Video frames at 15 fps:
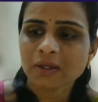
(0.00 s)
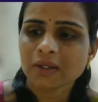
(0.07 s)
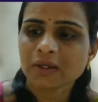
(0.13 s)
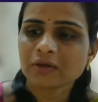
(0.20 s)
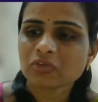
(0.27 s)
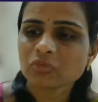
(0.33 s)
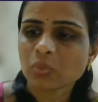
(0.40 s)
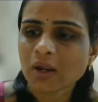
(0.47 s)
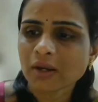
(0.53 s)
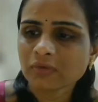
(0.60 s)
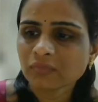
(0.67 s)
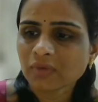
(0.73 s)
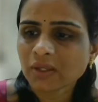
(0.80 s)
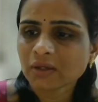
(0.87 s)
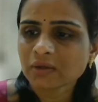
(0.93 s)
it is
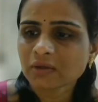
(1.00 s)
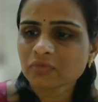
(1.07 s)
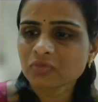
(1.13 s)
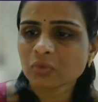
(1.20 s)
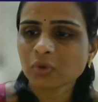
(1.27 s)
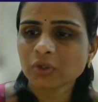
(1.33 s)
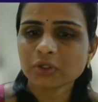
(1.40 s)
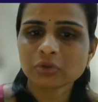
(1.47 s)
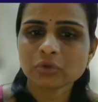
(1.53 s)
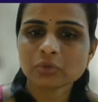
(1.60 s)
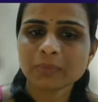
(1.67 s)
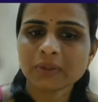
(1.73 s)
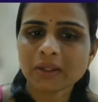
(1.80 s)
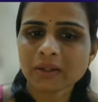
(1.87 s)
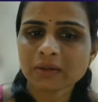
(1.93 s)
one way it is going to
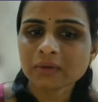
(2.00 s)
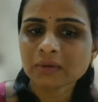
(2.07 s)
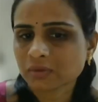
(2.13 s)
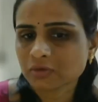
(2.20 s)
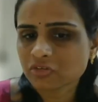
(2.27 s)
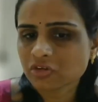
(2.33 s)
be an